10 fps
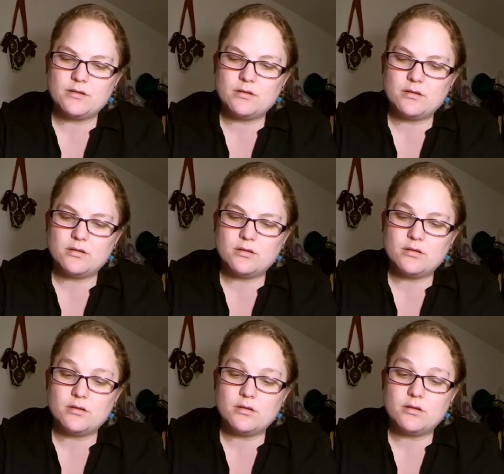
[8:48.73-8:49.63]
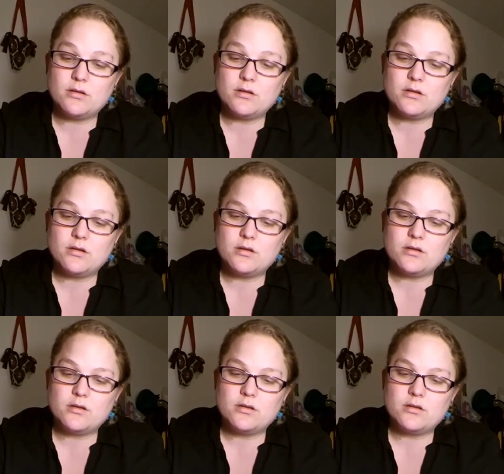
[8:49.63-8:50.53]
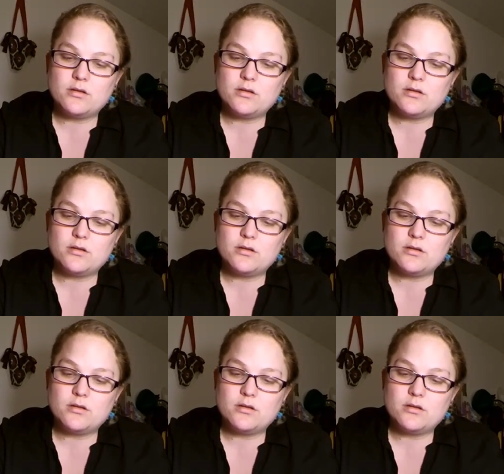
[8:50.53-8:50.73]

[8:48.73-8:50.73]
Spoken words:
[no speech]